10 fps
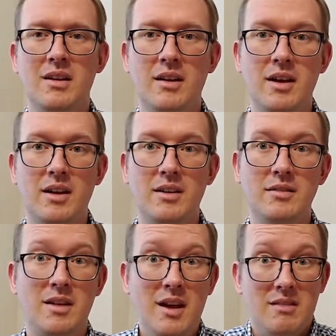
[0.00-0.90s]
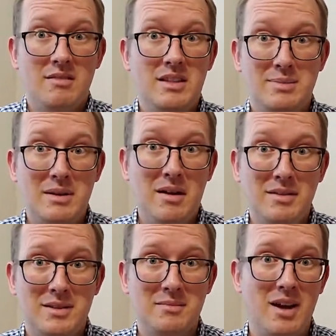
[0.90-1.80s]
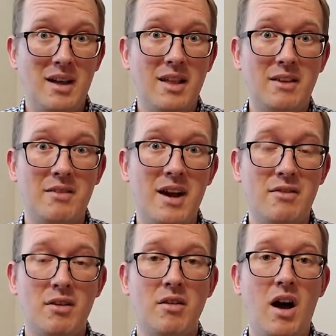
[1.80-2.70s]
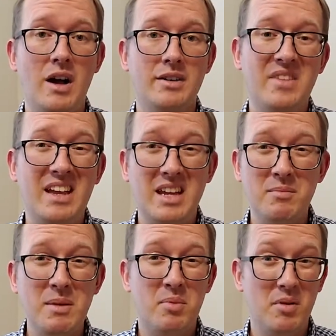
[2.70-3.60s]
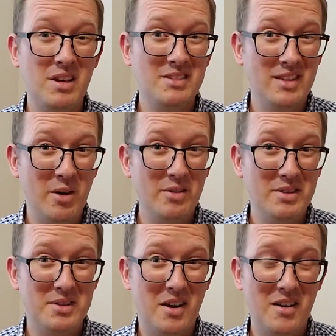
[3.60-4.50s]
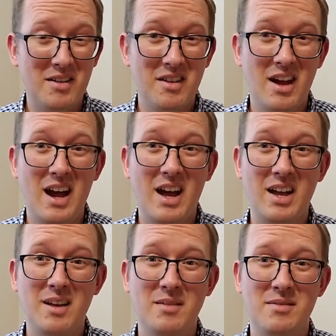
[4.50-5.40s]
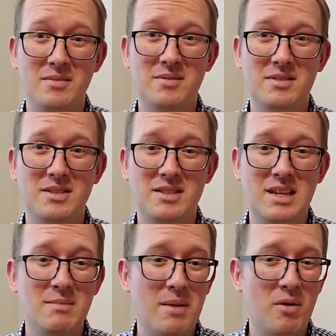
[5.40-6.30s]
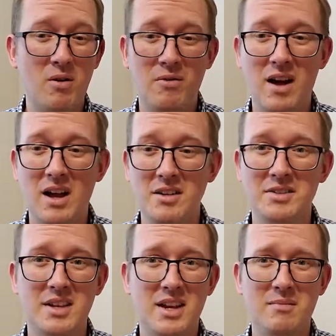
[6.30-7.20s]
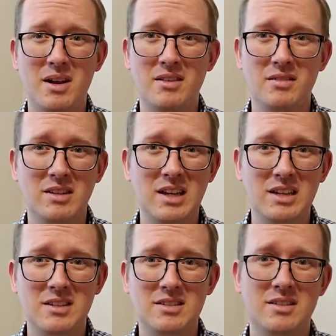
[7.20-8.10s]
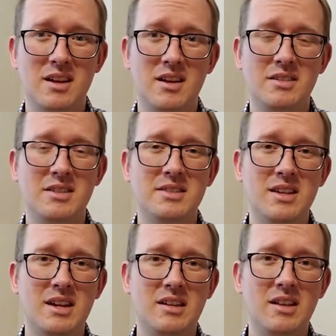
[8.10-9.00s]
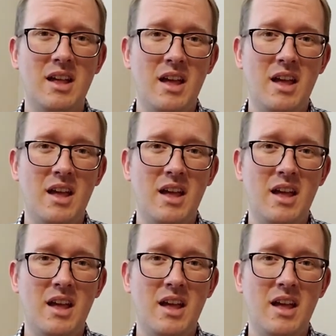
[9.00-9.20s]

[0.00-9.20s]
And yeah, it's been awesome. I like Fiverr a lot. It can be pretty slow at the start. I did my profile, set up my little gigs to sell,